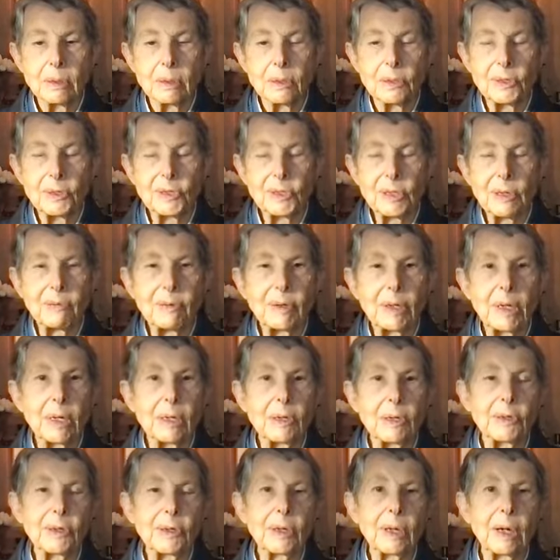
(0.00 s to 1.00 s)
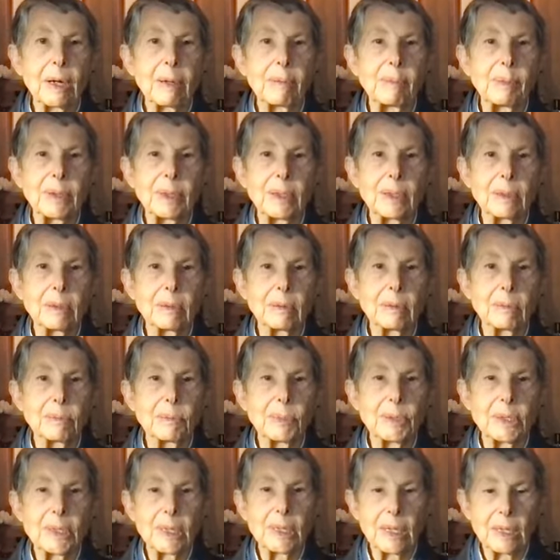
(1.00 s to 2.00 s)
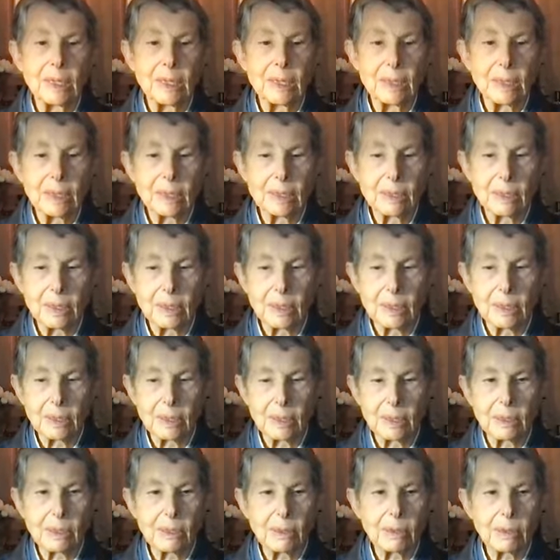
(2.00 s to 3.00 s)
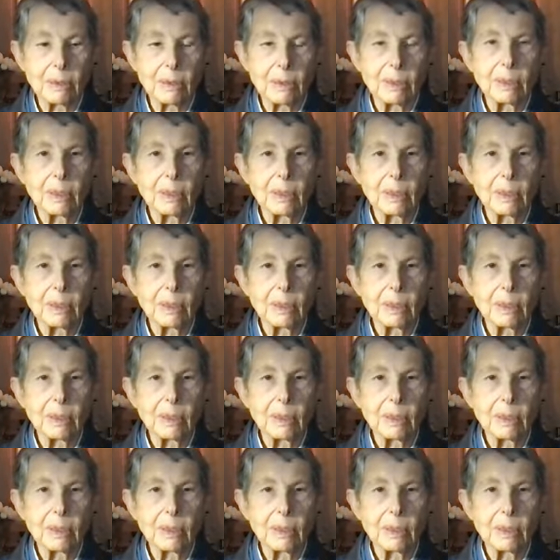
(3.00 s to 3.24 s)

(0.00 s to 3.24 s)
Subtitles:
shove it under the carpet, pretend it doesn't exist,